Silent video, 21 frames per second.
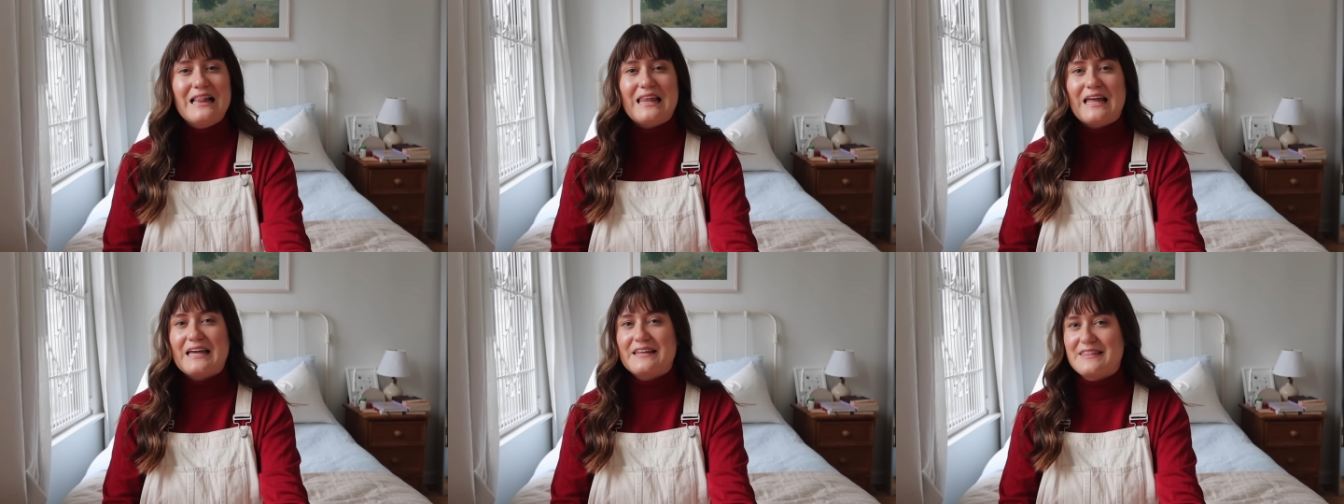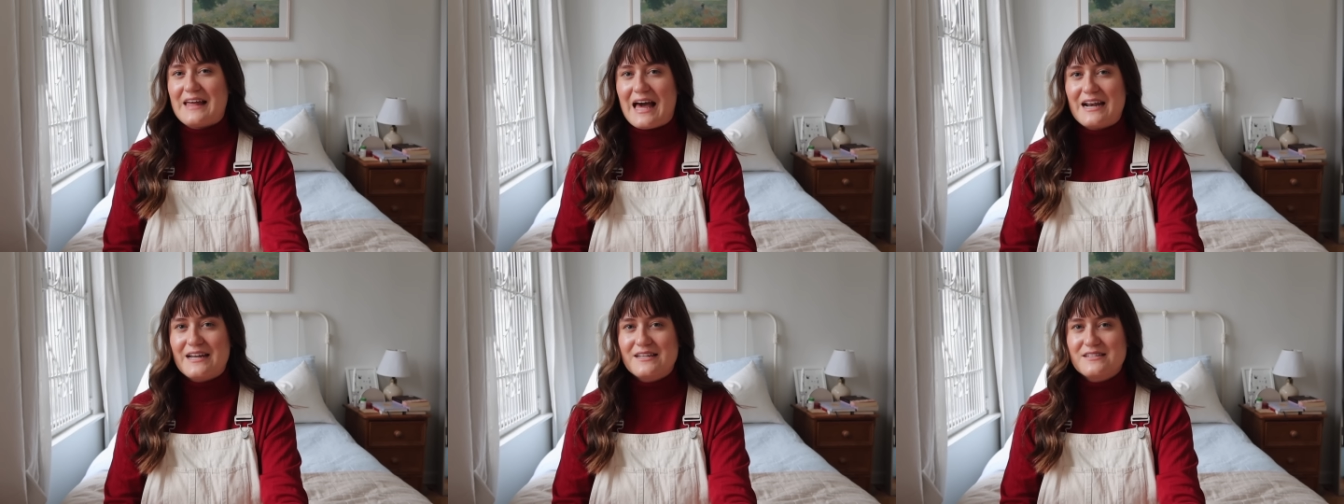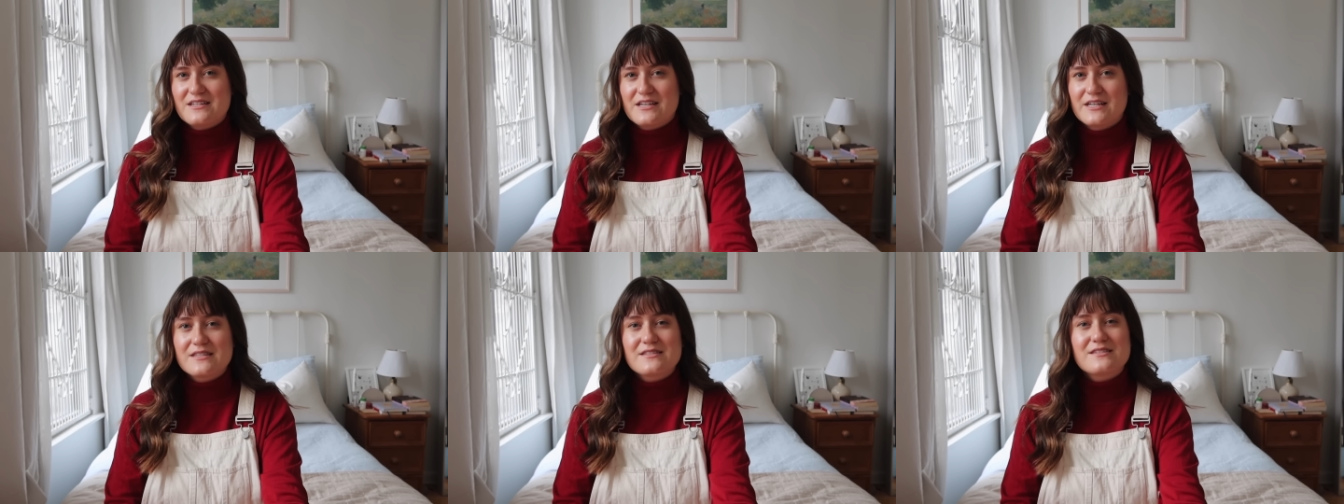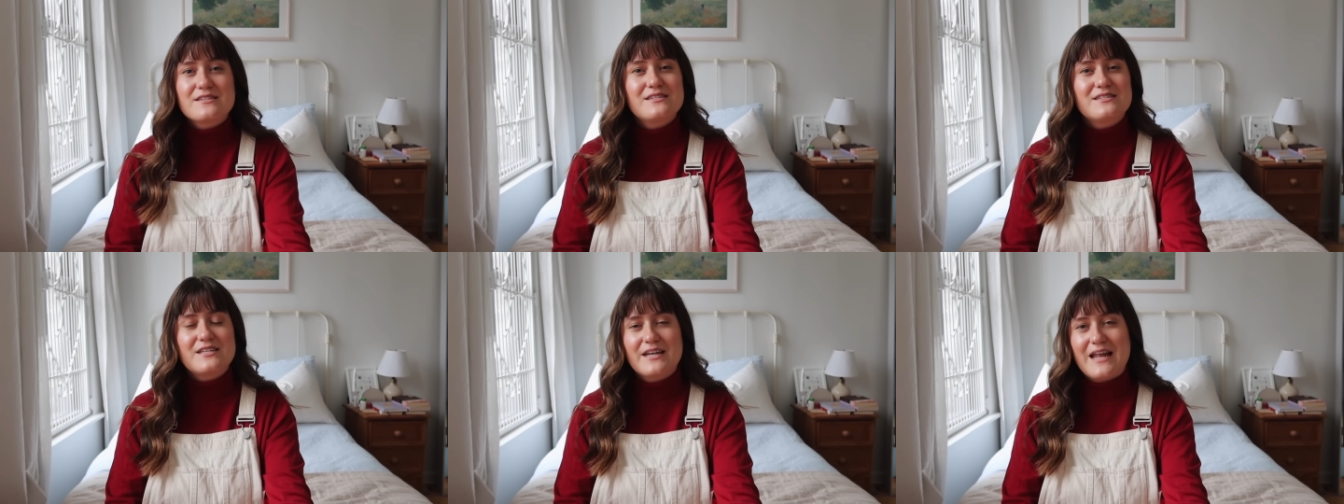like that is a
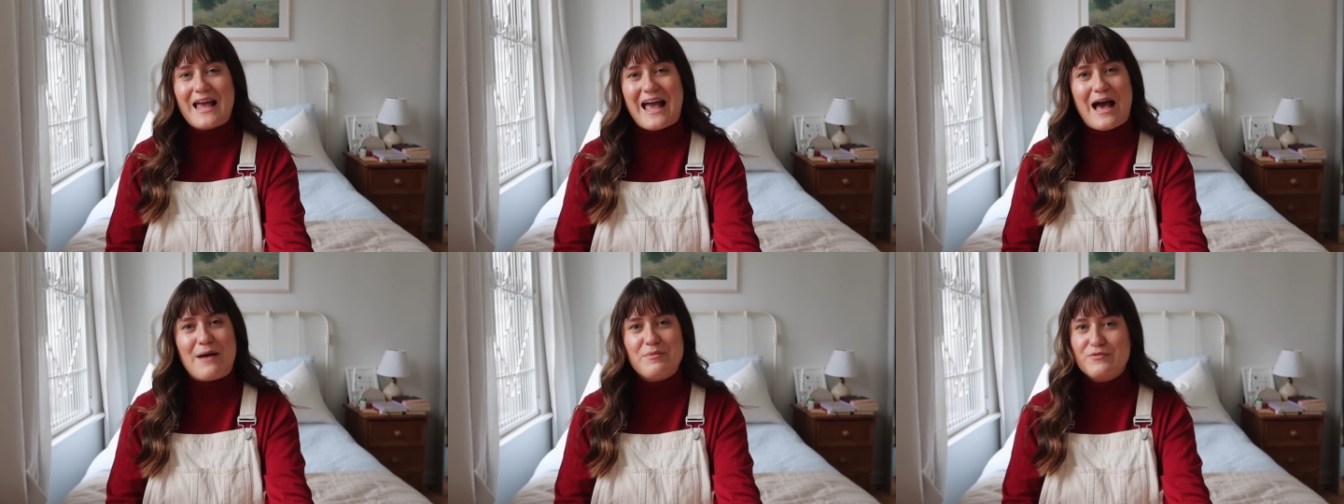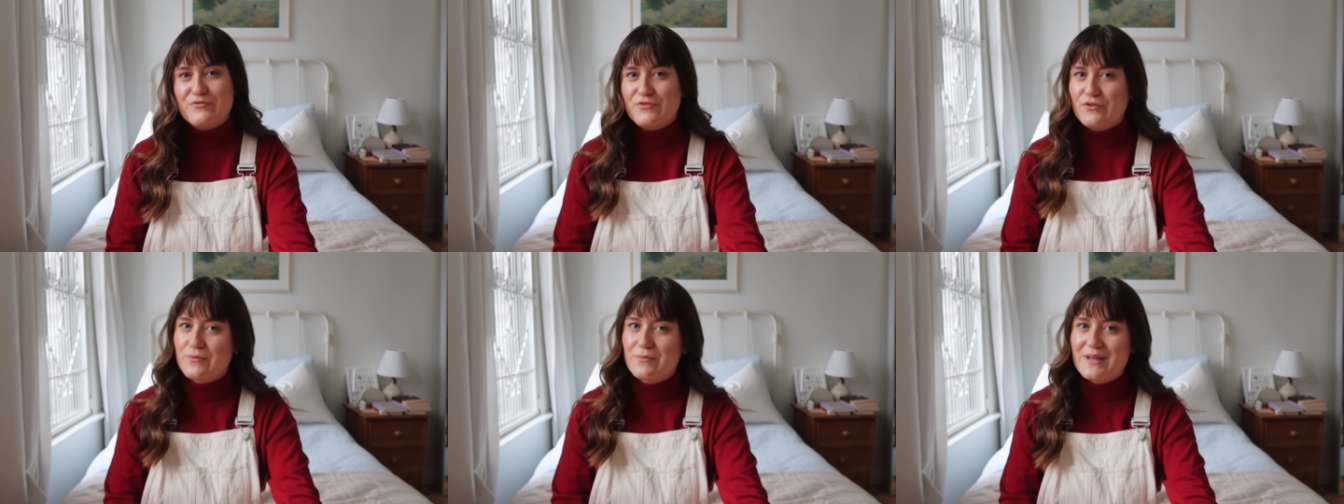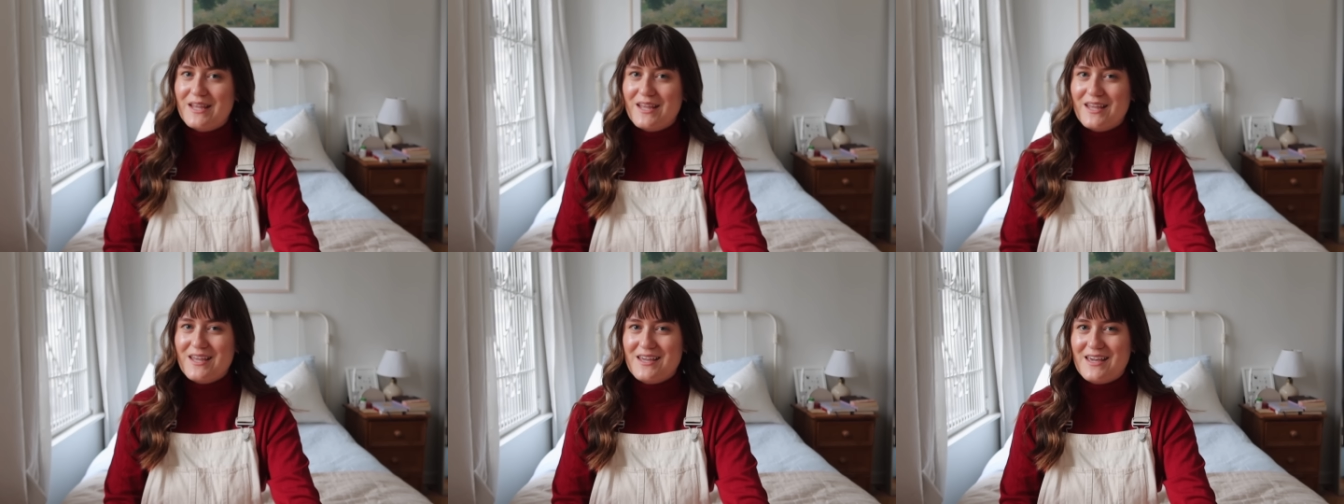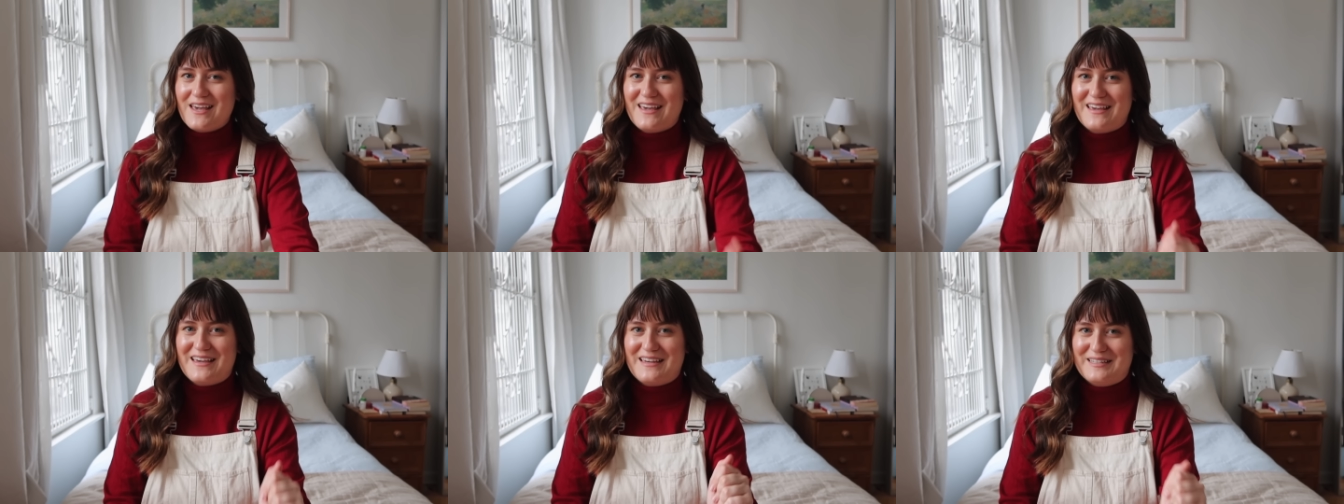consistent habit for
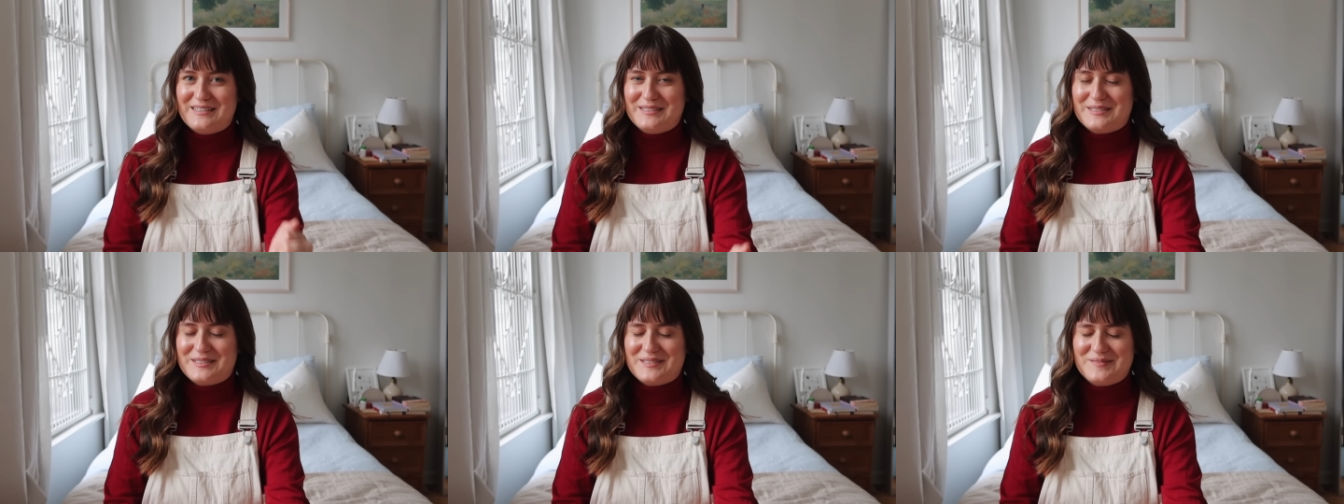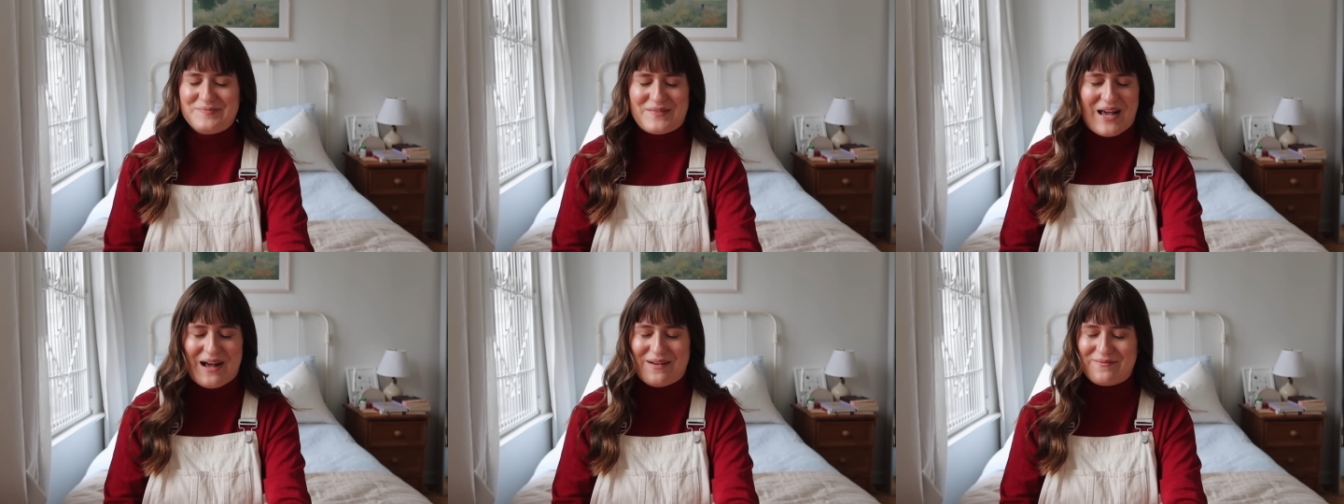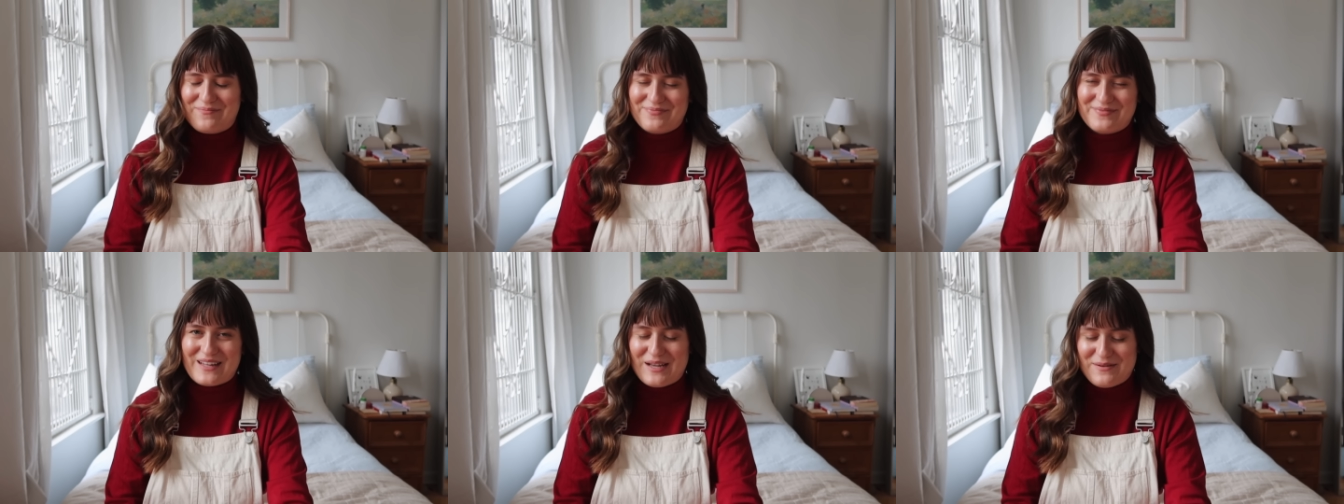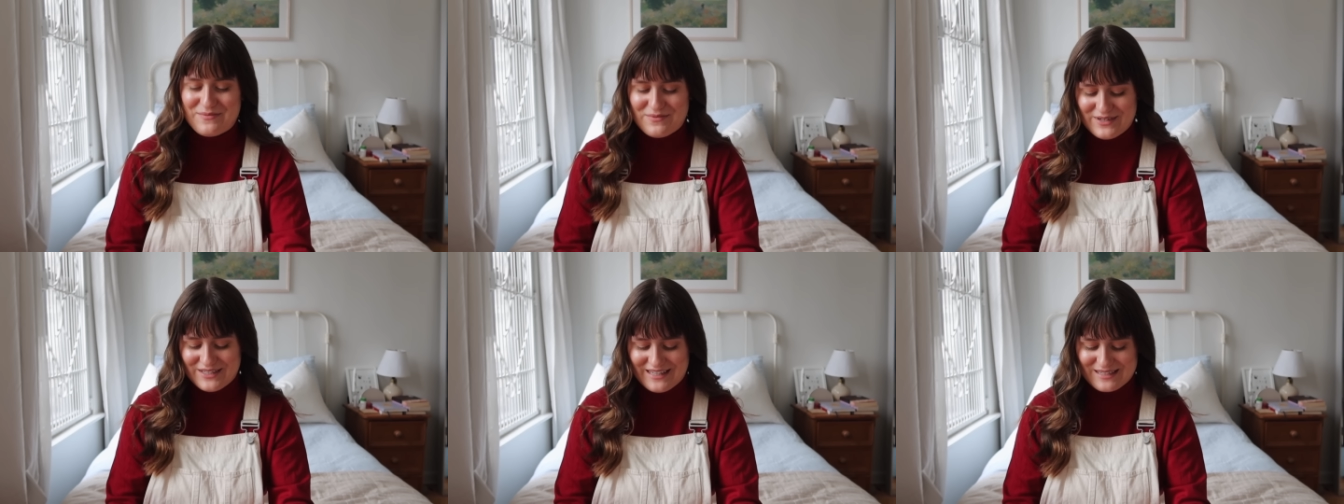me, and yeah,
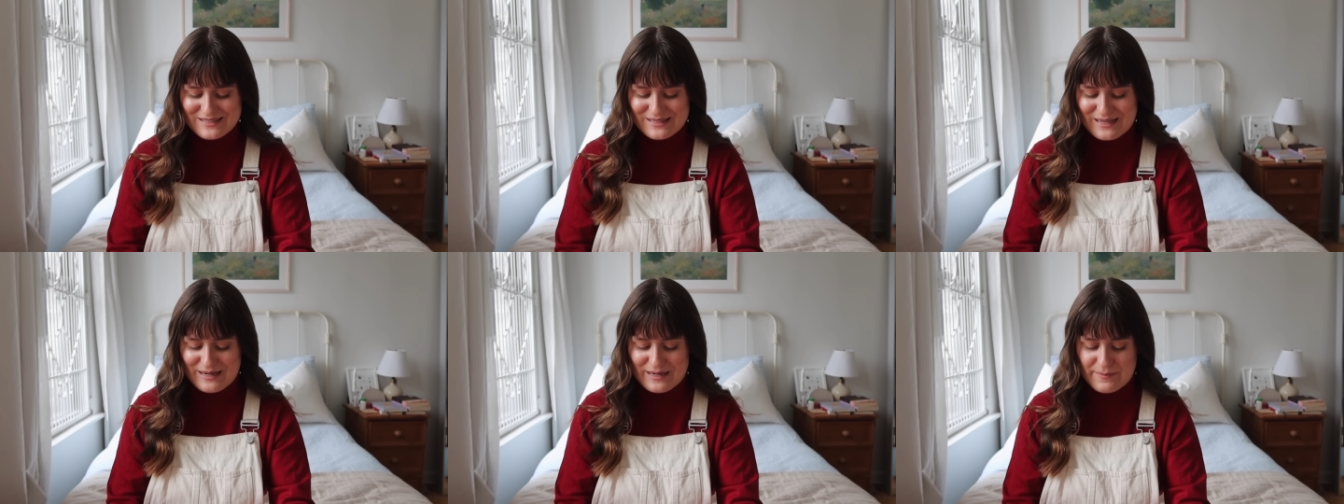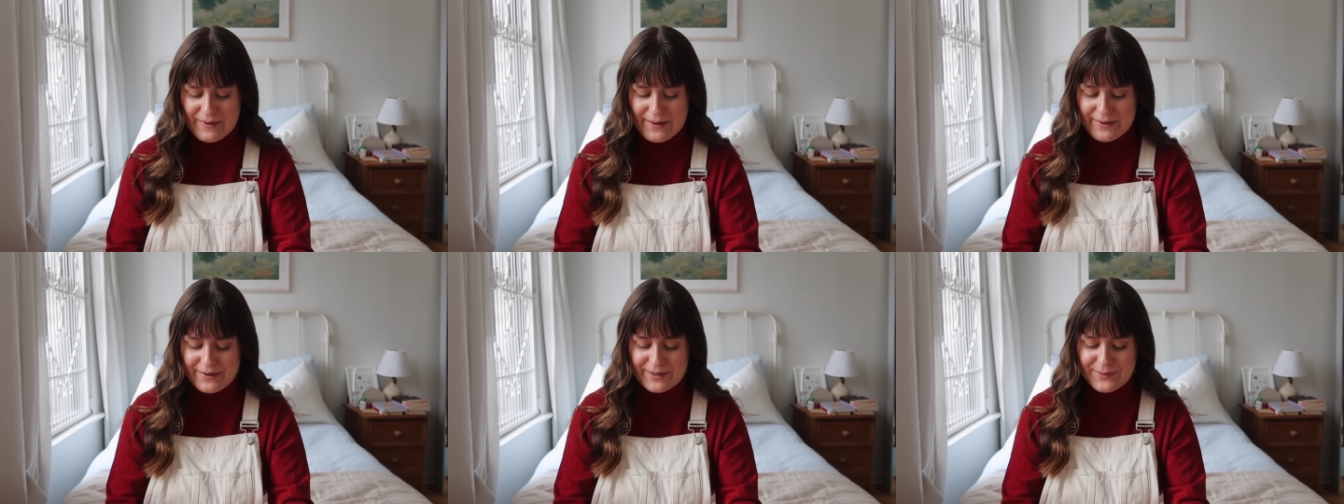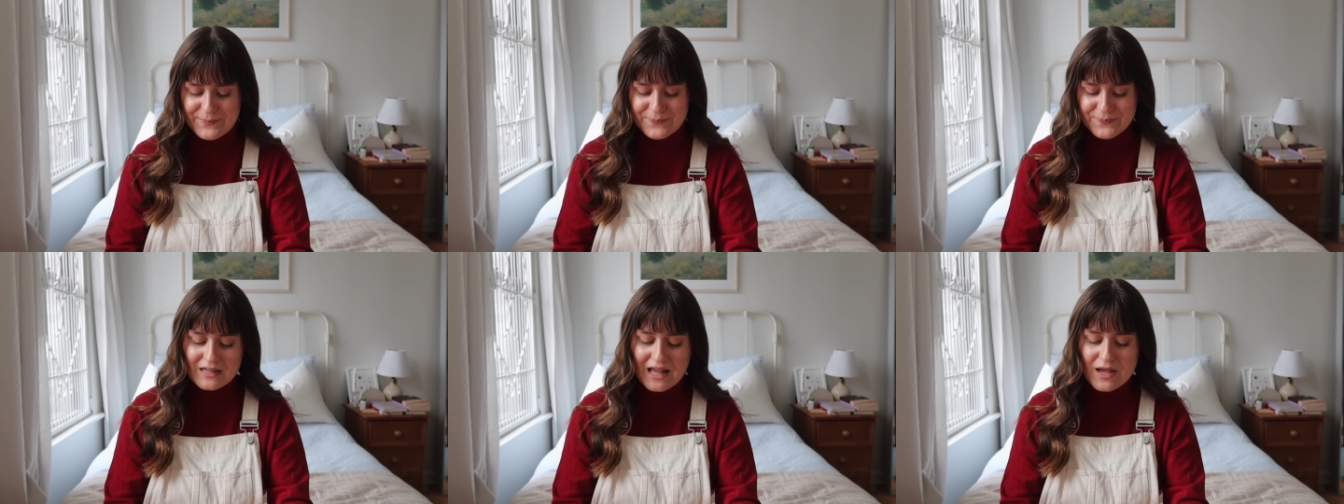I'm really excited about it.